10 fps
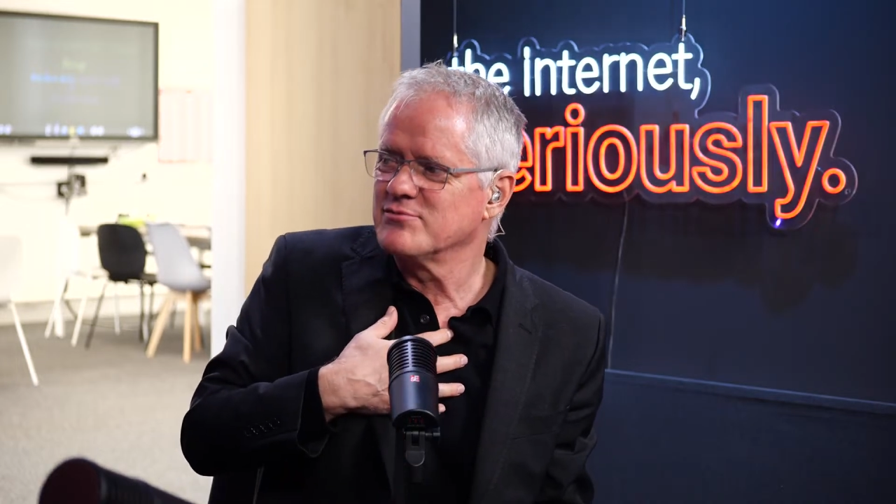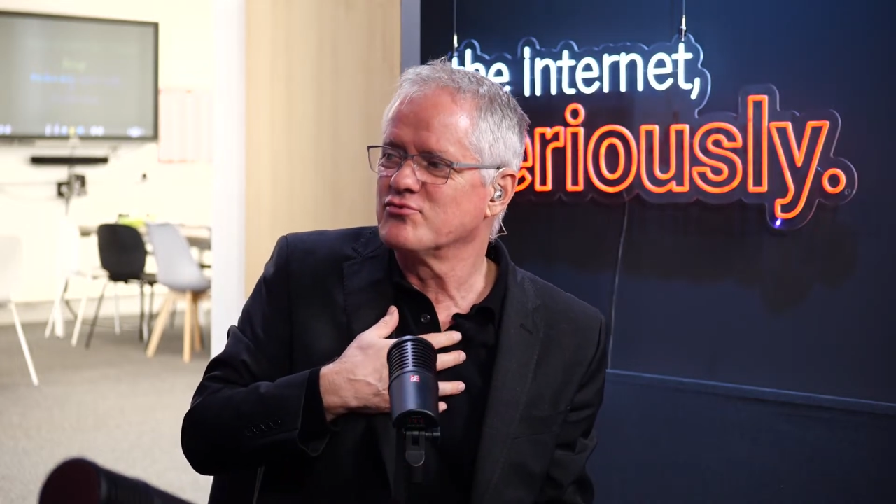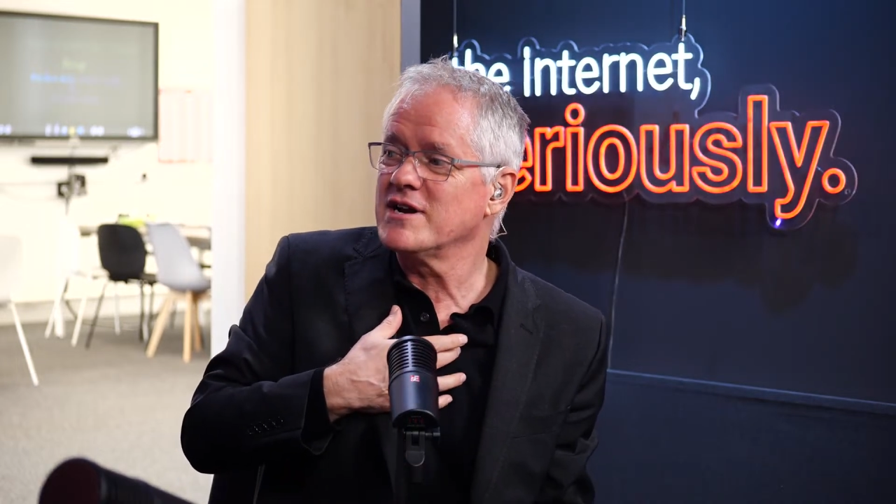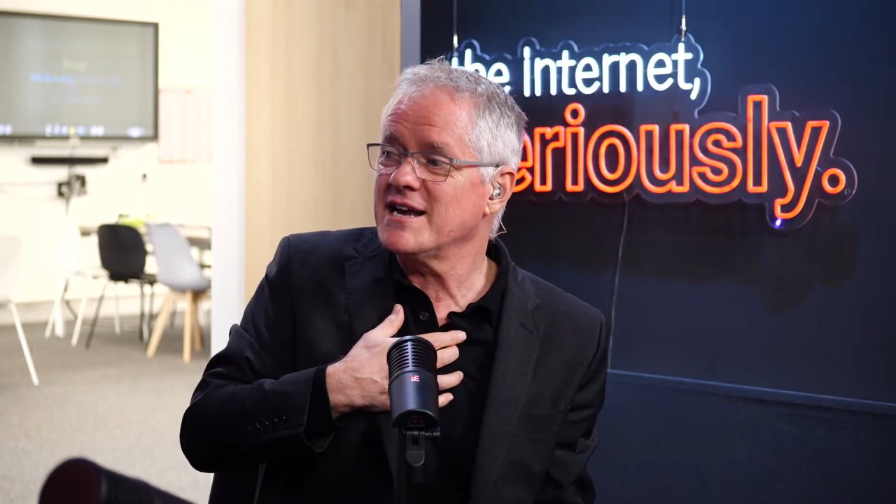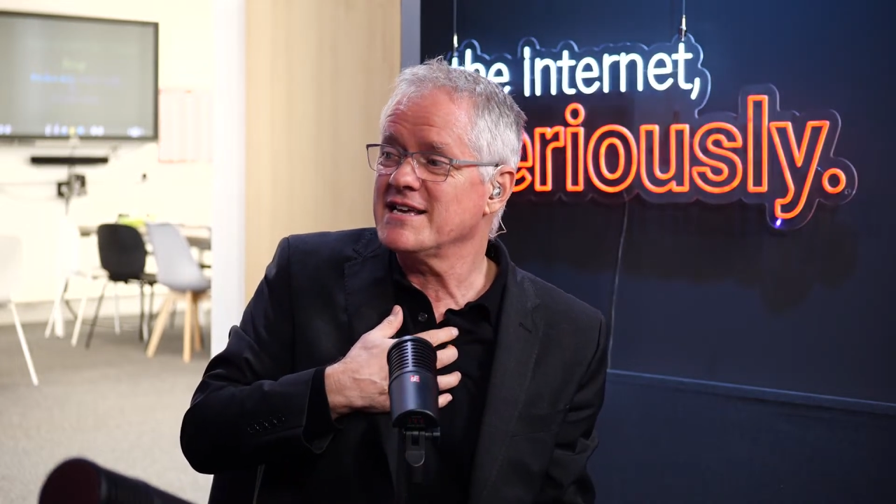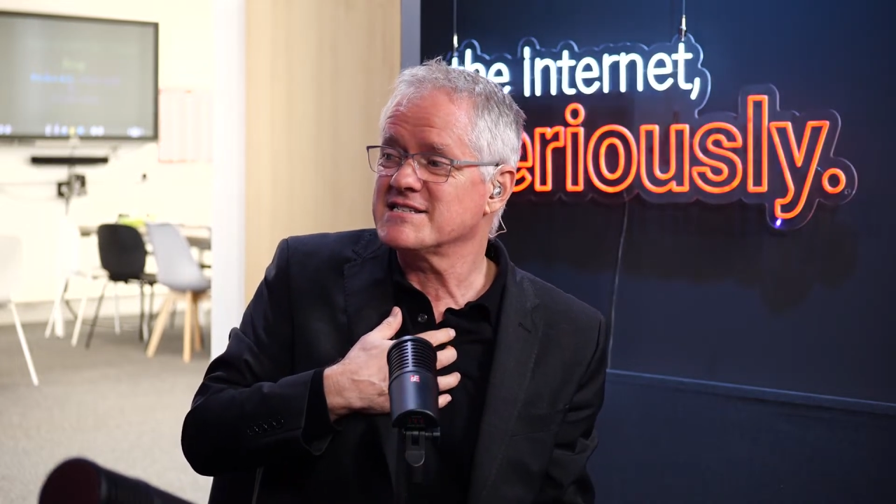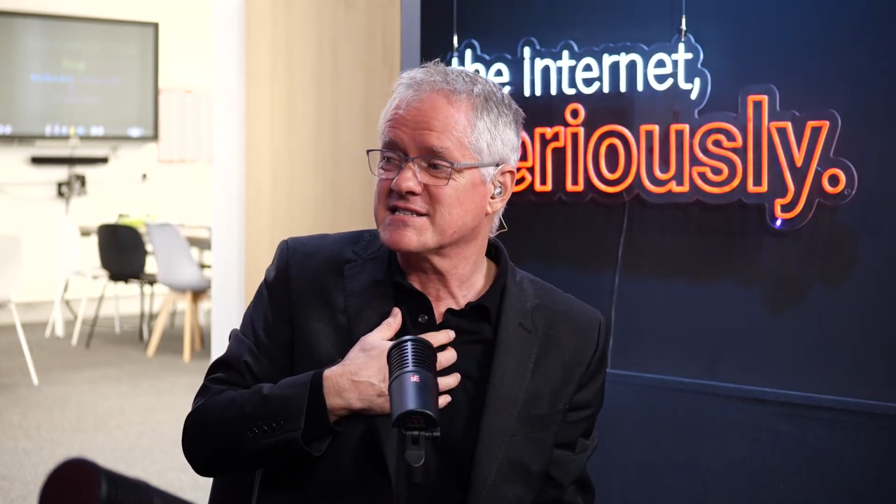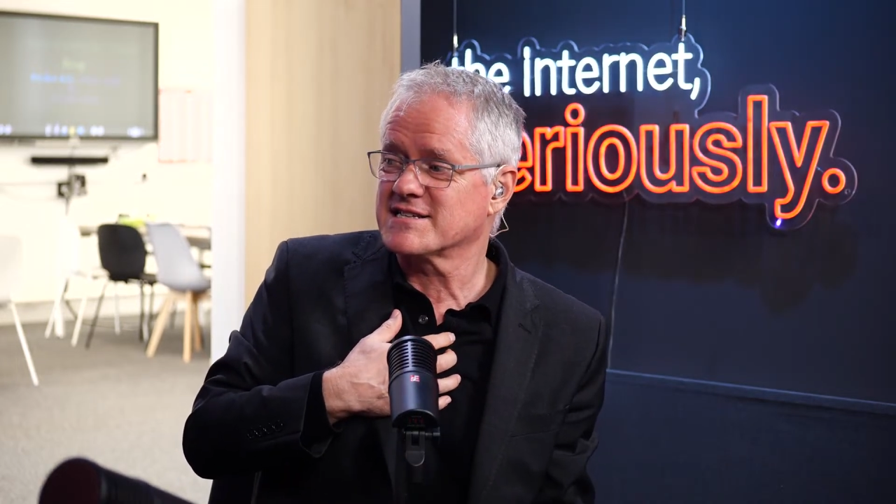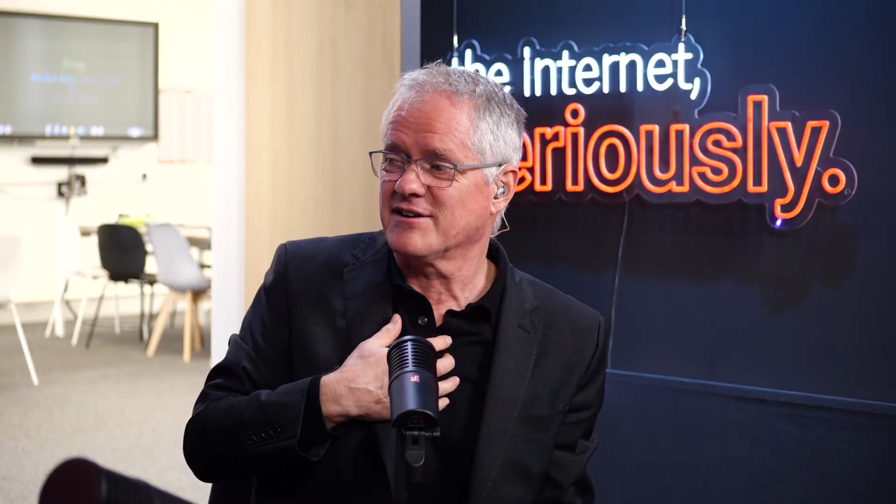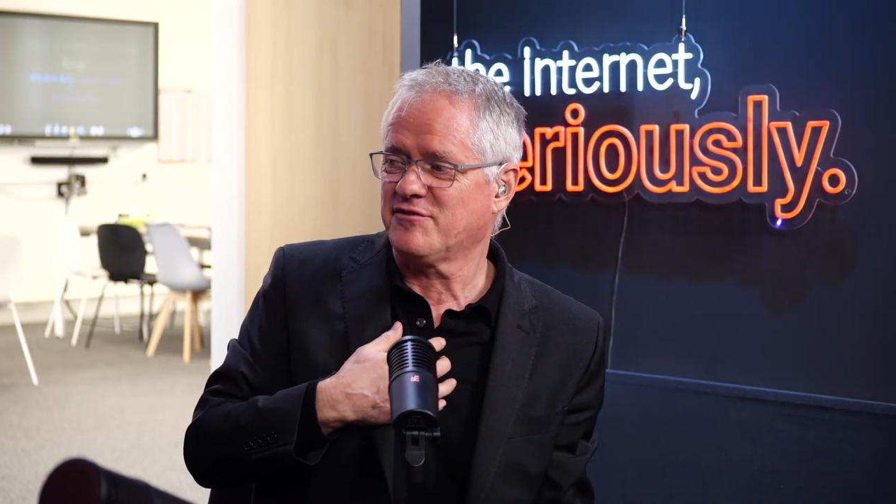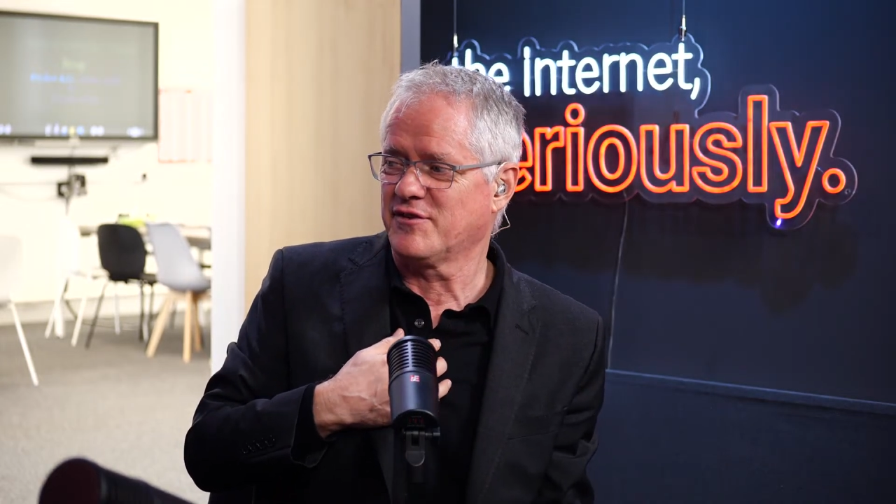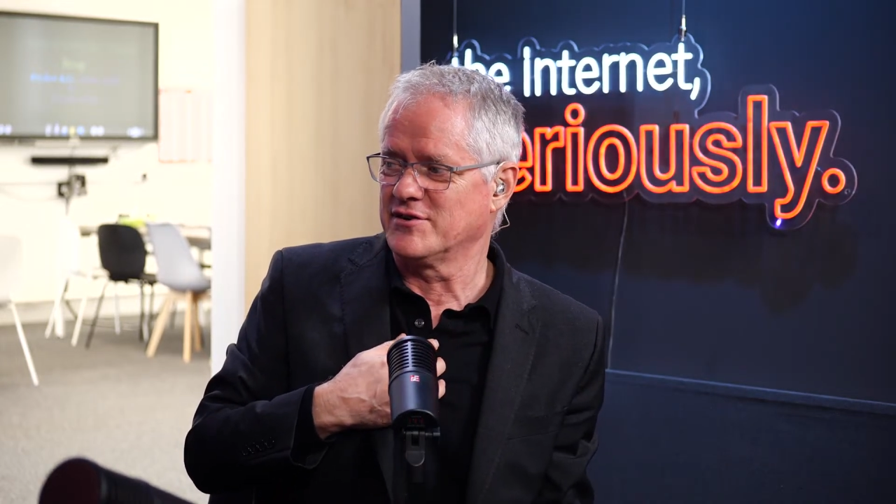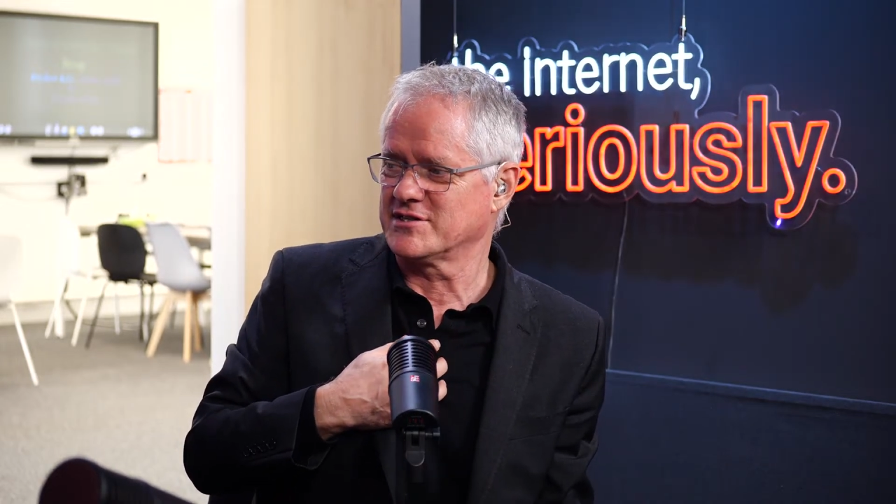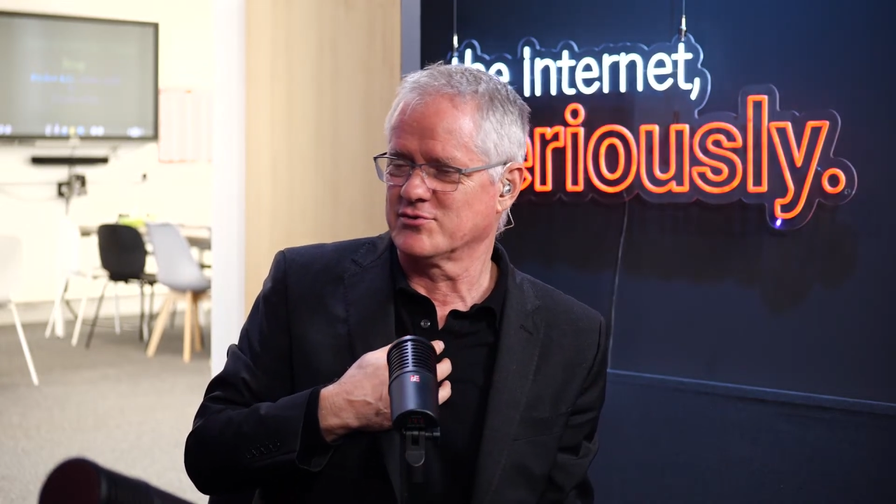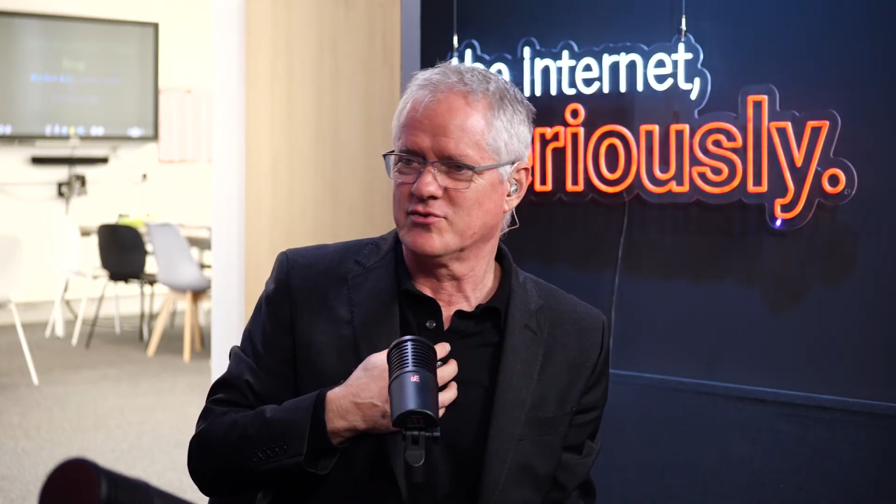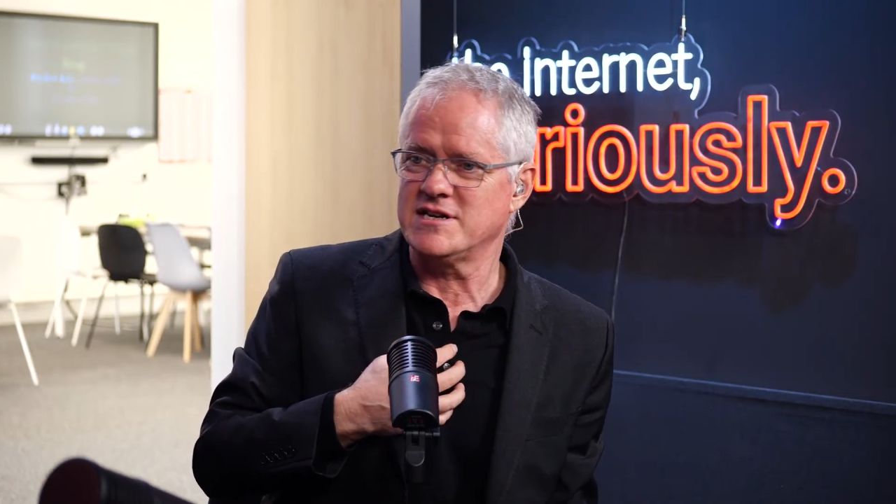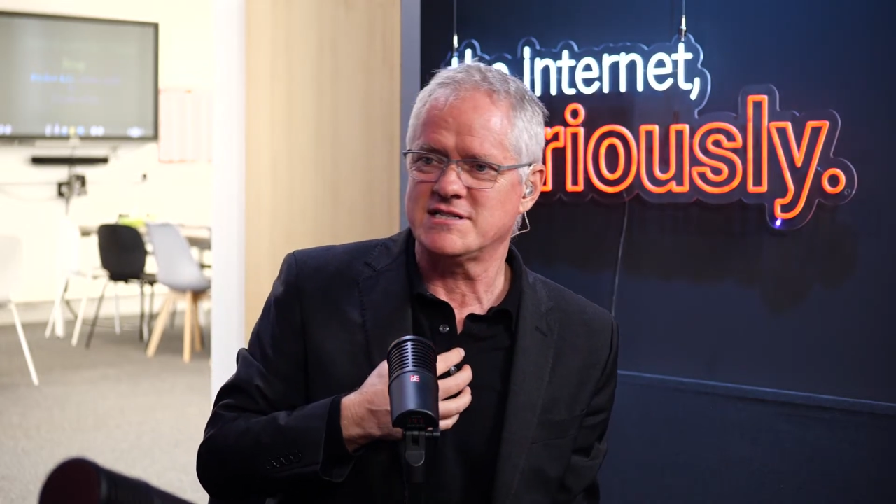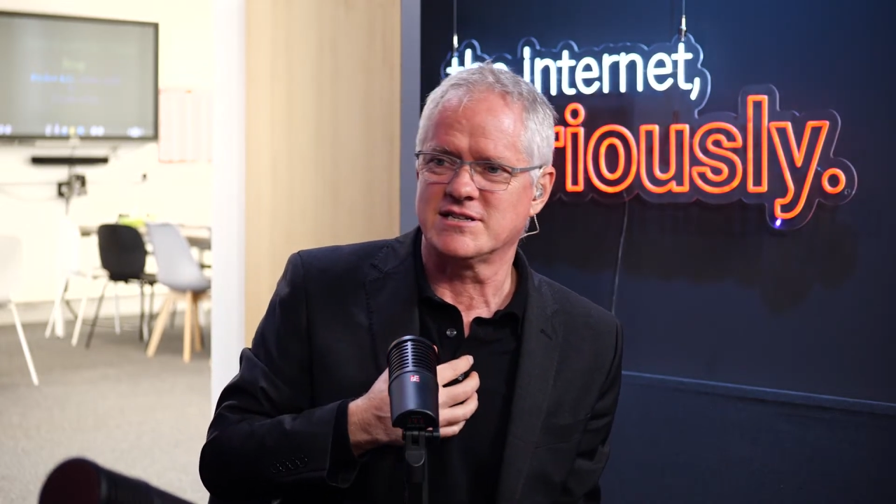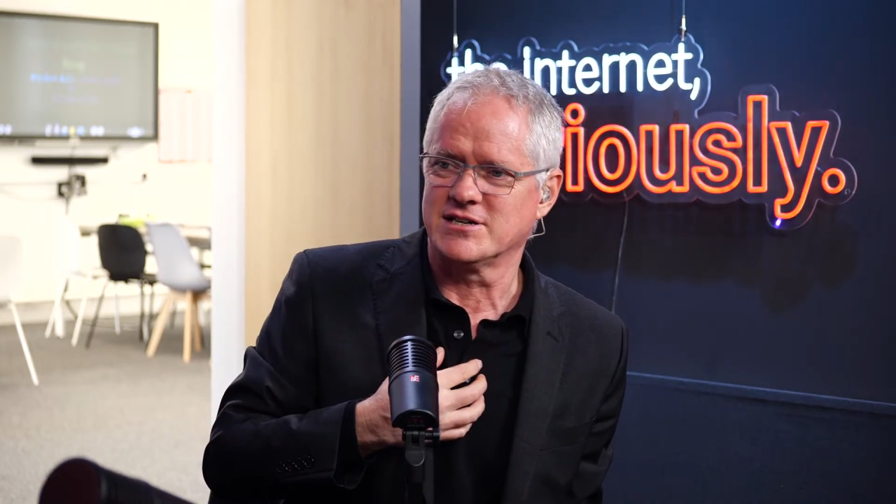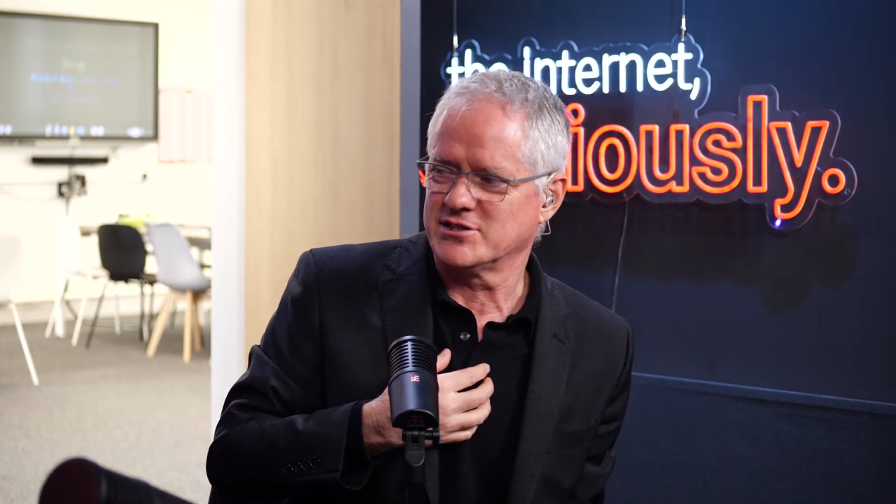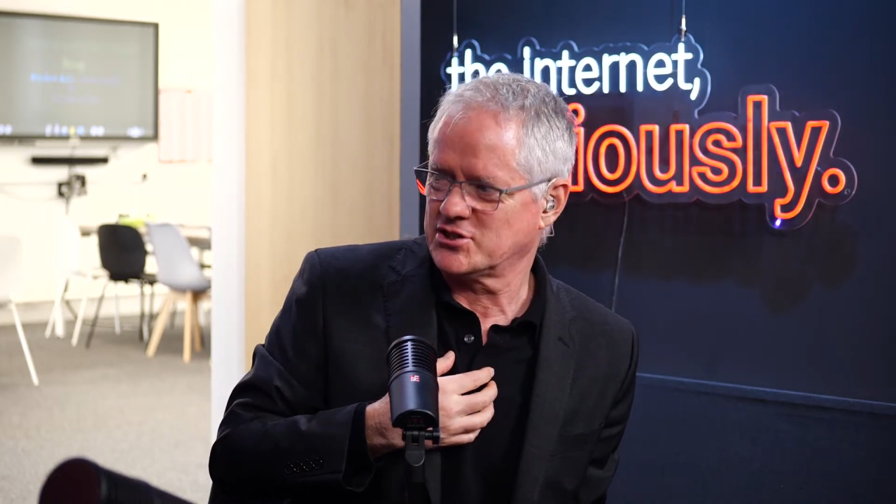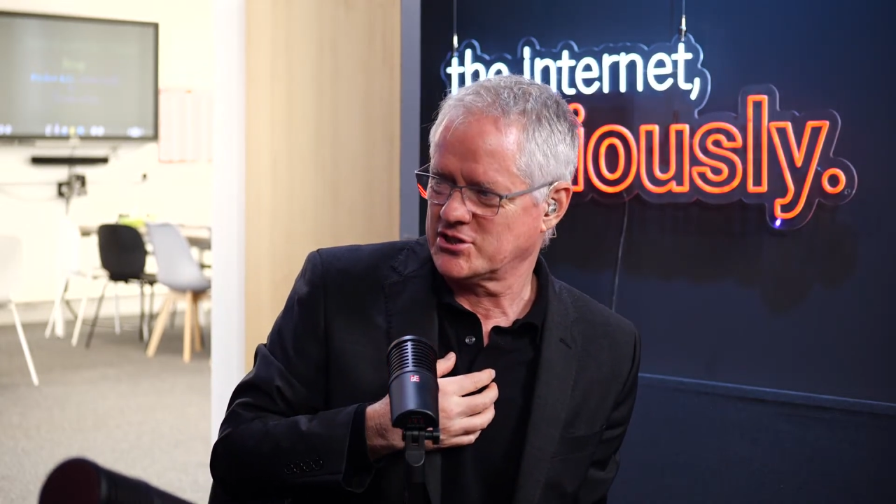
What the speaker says: really suffer as a researcher.